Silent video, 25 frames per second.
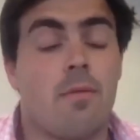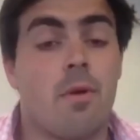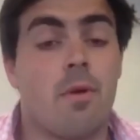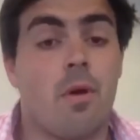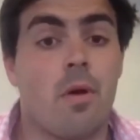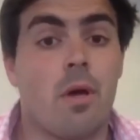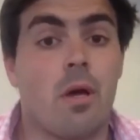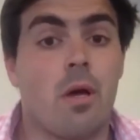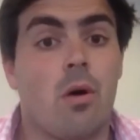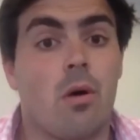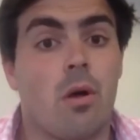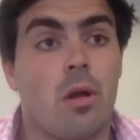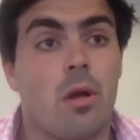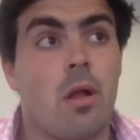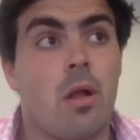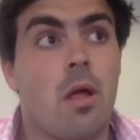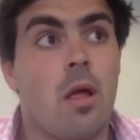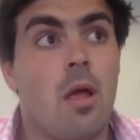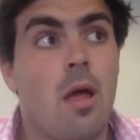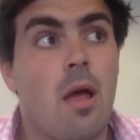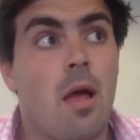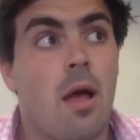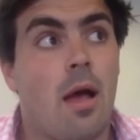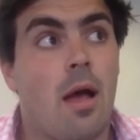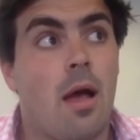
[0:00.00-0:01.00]
going on.
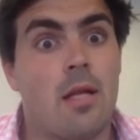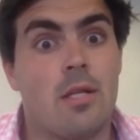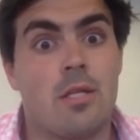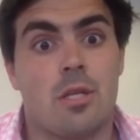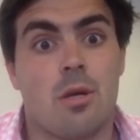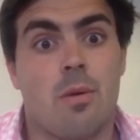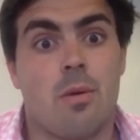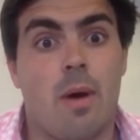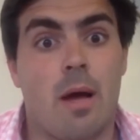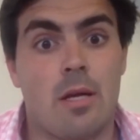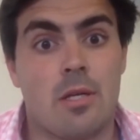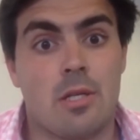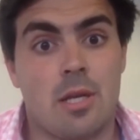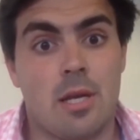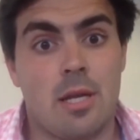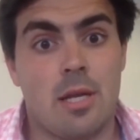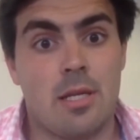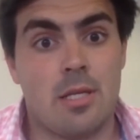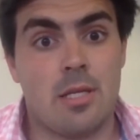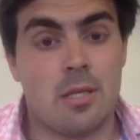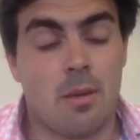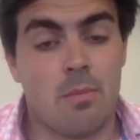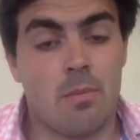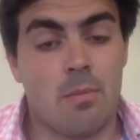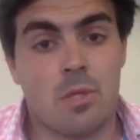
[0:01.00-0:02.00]
And so actually
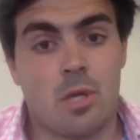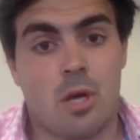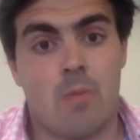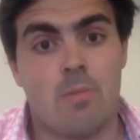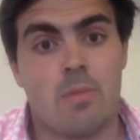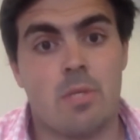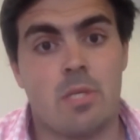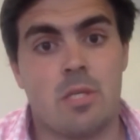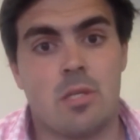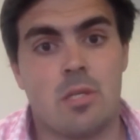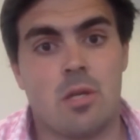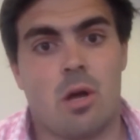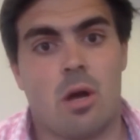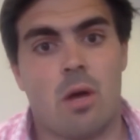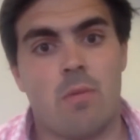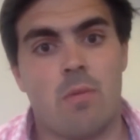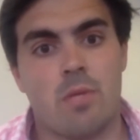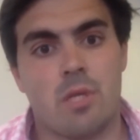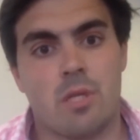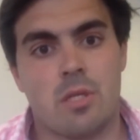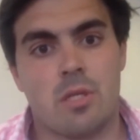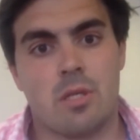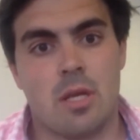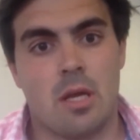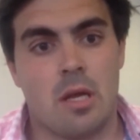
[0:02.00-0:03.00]
sometimes it's time
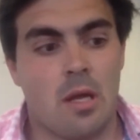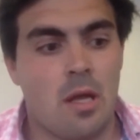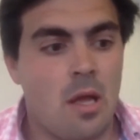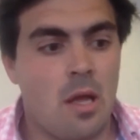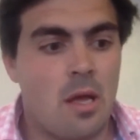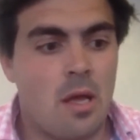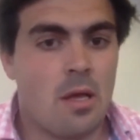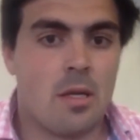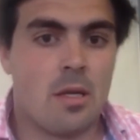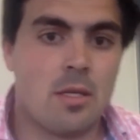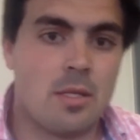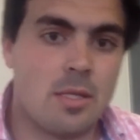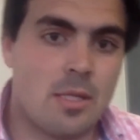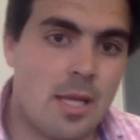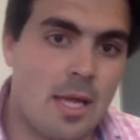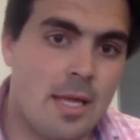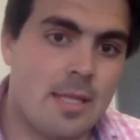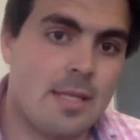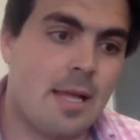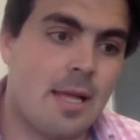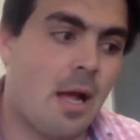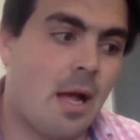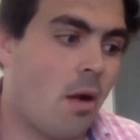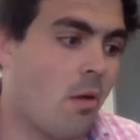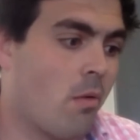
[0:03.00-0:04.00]
just to sit
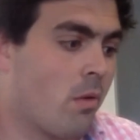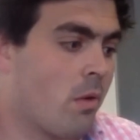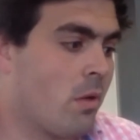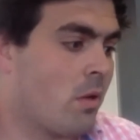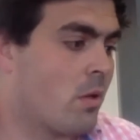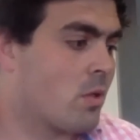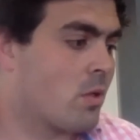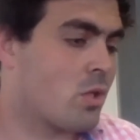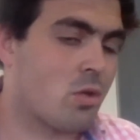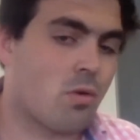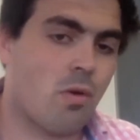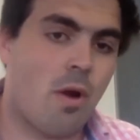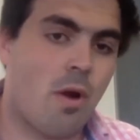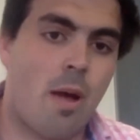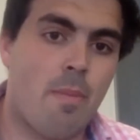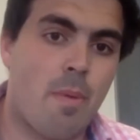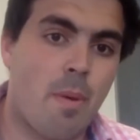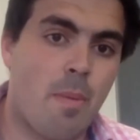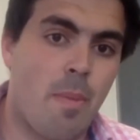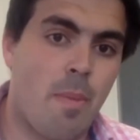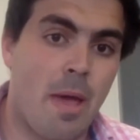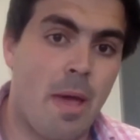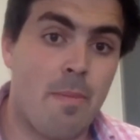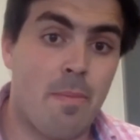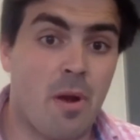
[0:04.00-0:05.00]
down, scrap a
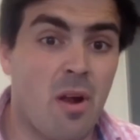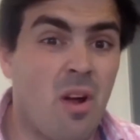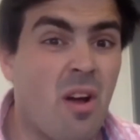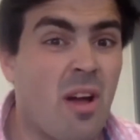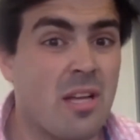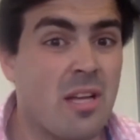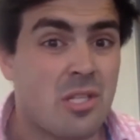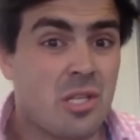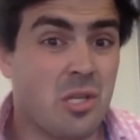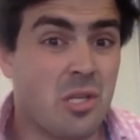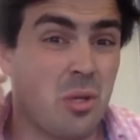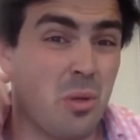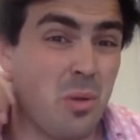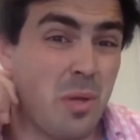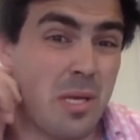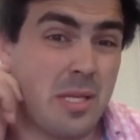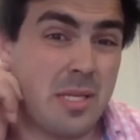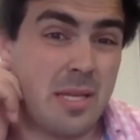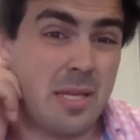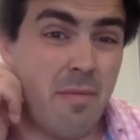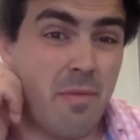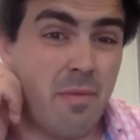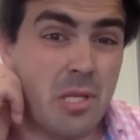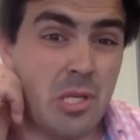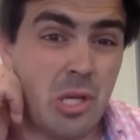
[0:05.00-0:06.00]
paper. And I actually do this
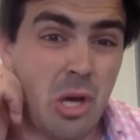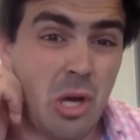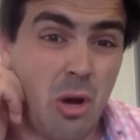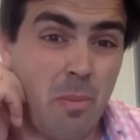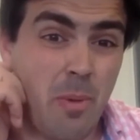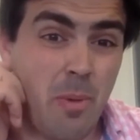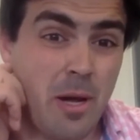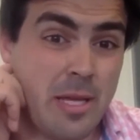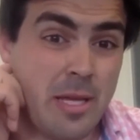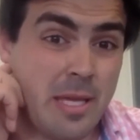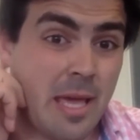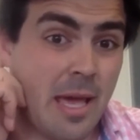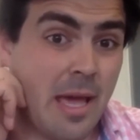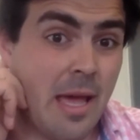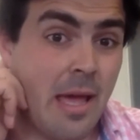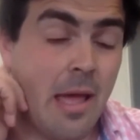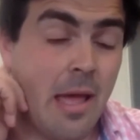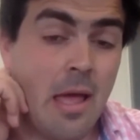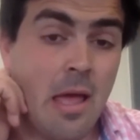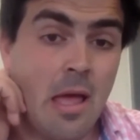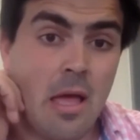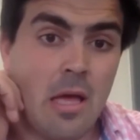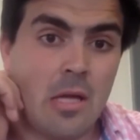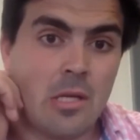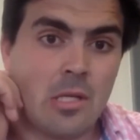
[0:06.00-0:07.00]
every time I
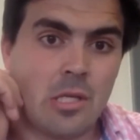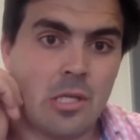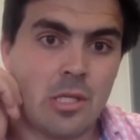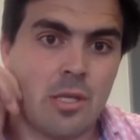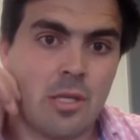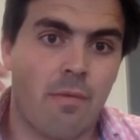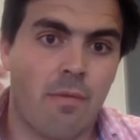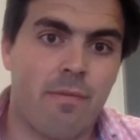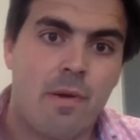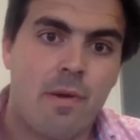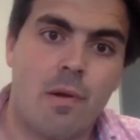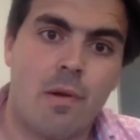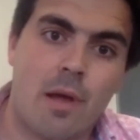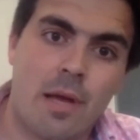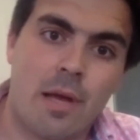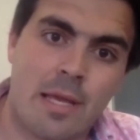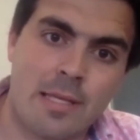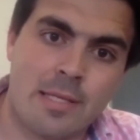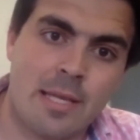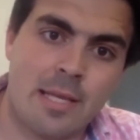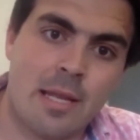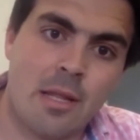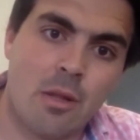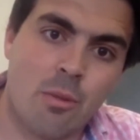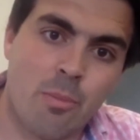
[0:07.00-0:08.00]
feel like
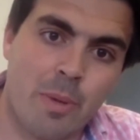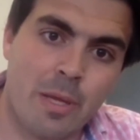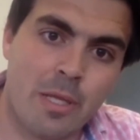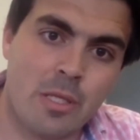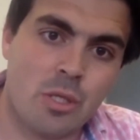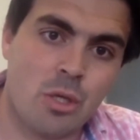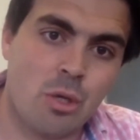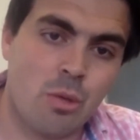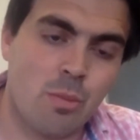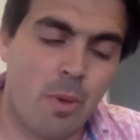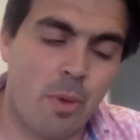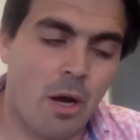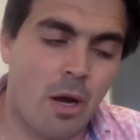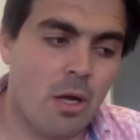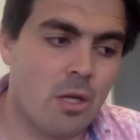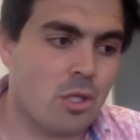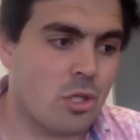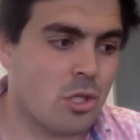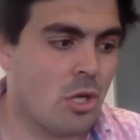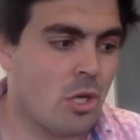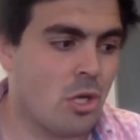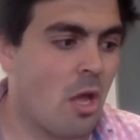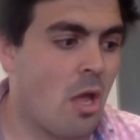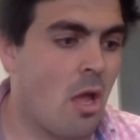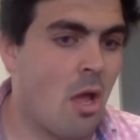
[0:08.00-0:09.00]
it's a little bit too
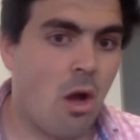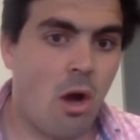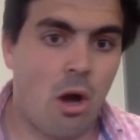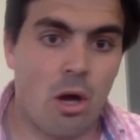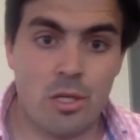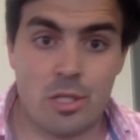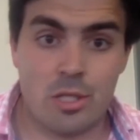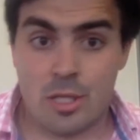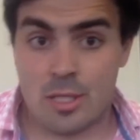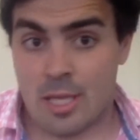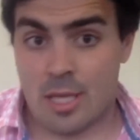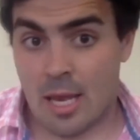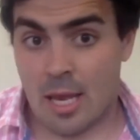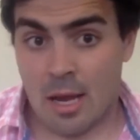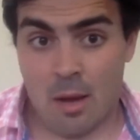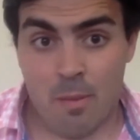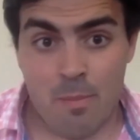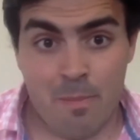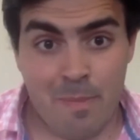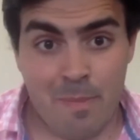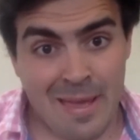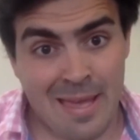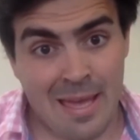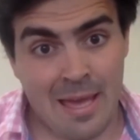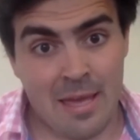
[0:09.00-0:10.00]
much. I just get out a
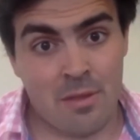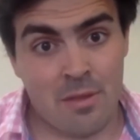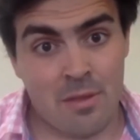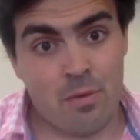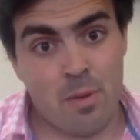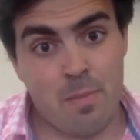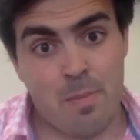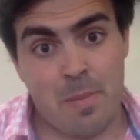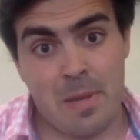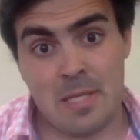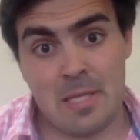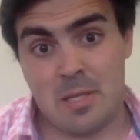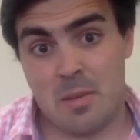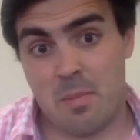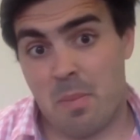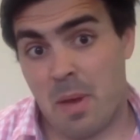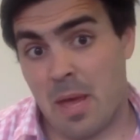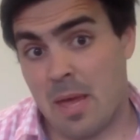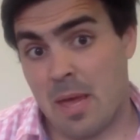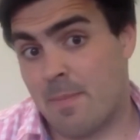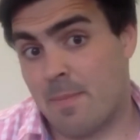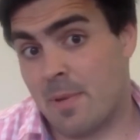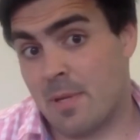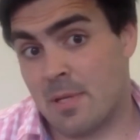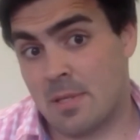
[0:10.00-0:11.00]
big A3 piece of
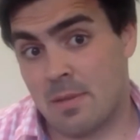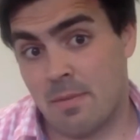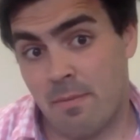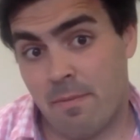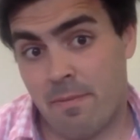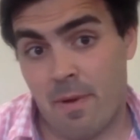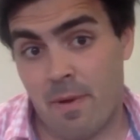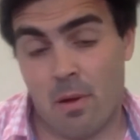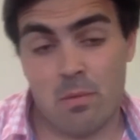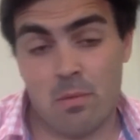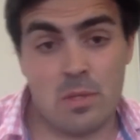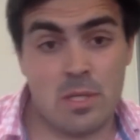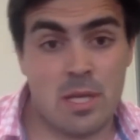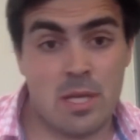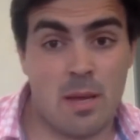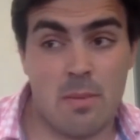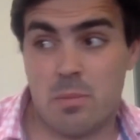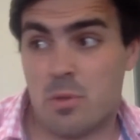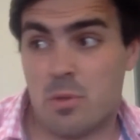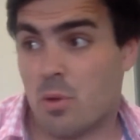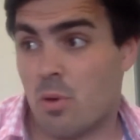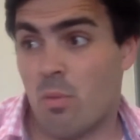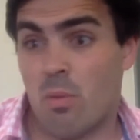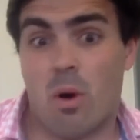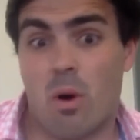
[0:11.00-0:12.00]
paper, some felt
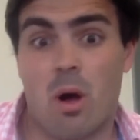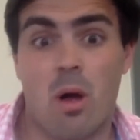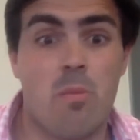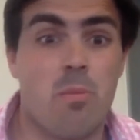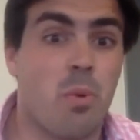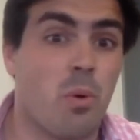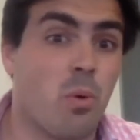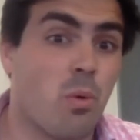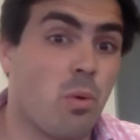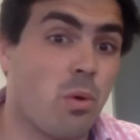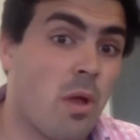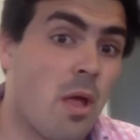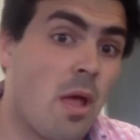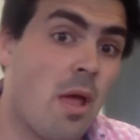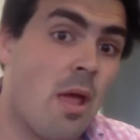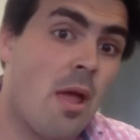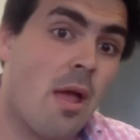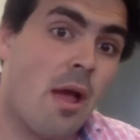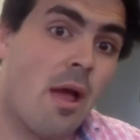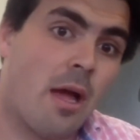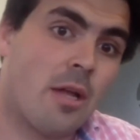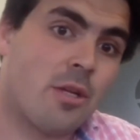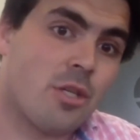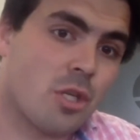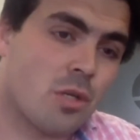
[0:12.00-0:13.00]
tips or a whiteboard,
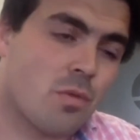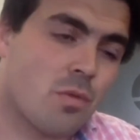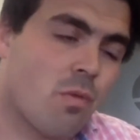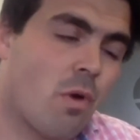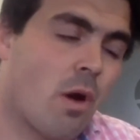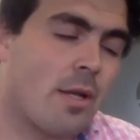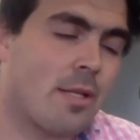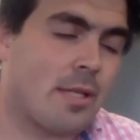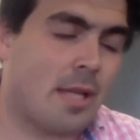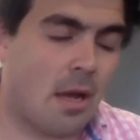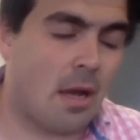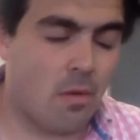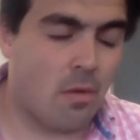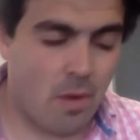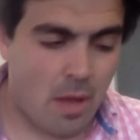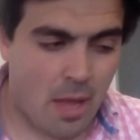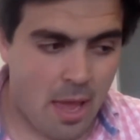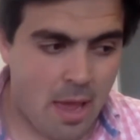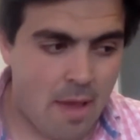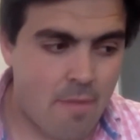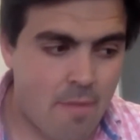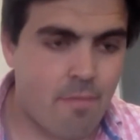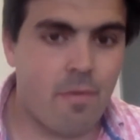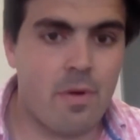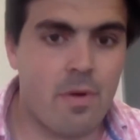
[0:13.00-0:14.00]
and just write down
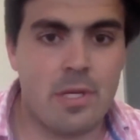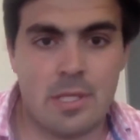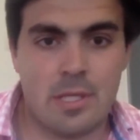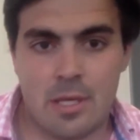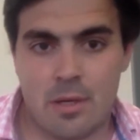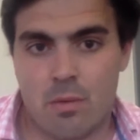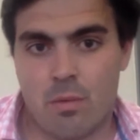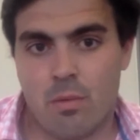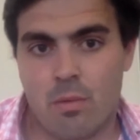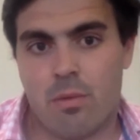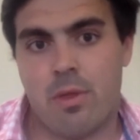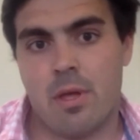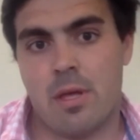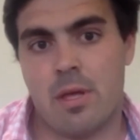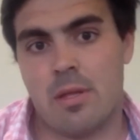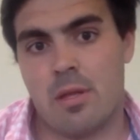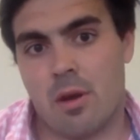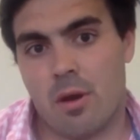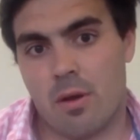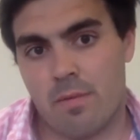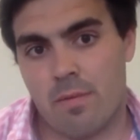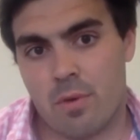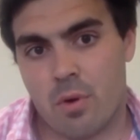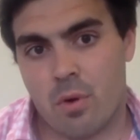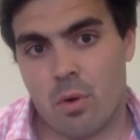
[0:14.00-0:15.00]
every single thing that
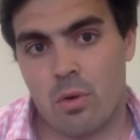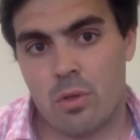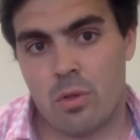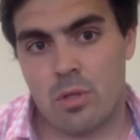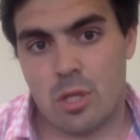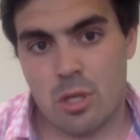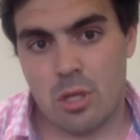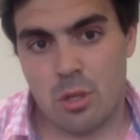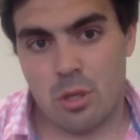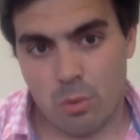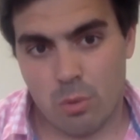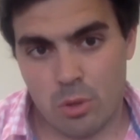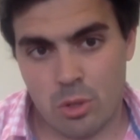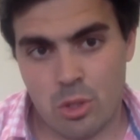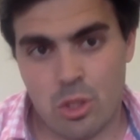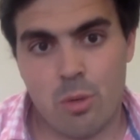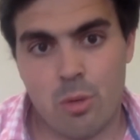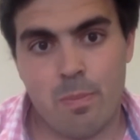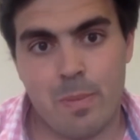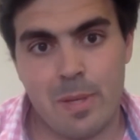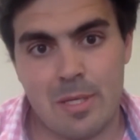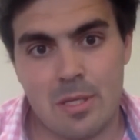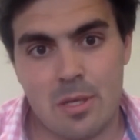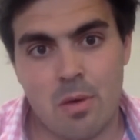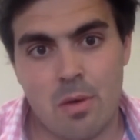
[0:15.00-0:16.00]
I've got to do or should
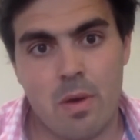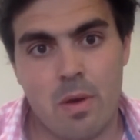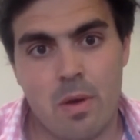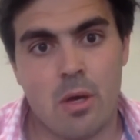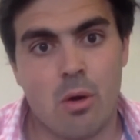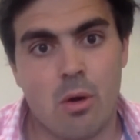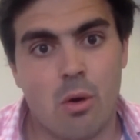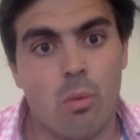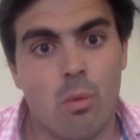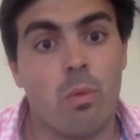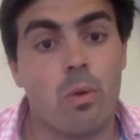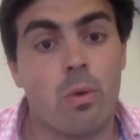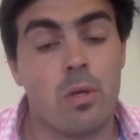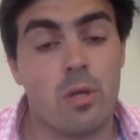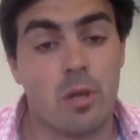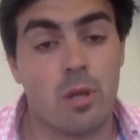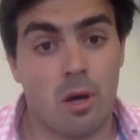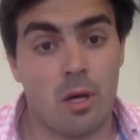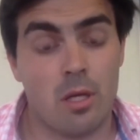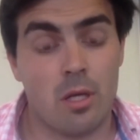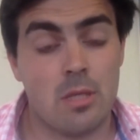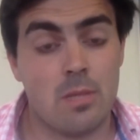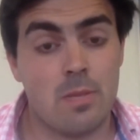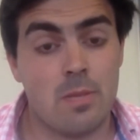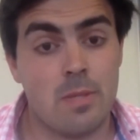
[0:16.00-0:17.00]
be doing or would
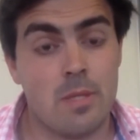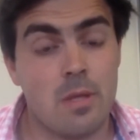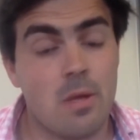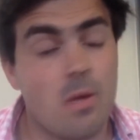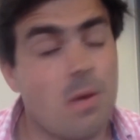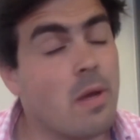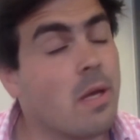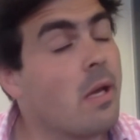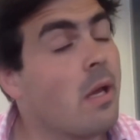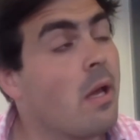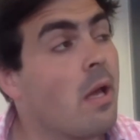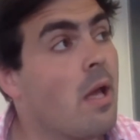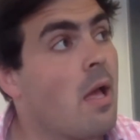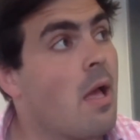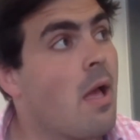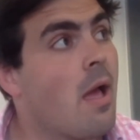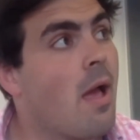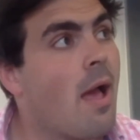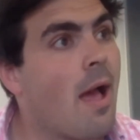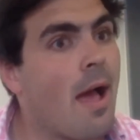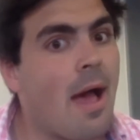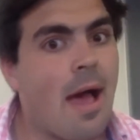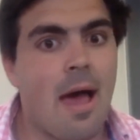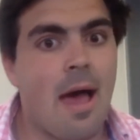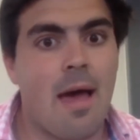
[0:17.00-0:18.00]
like to be doing.
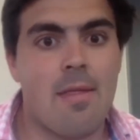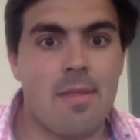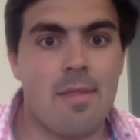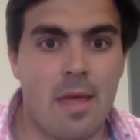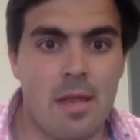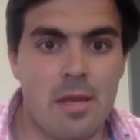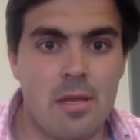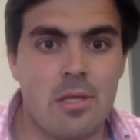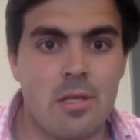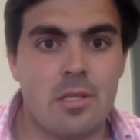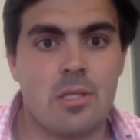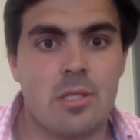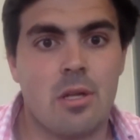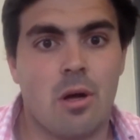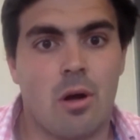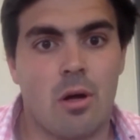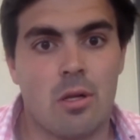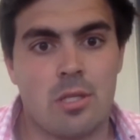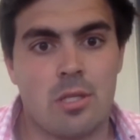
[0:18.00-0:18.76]
And then you start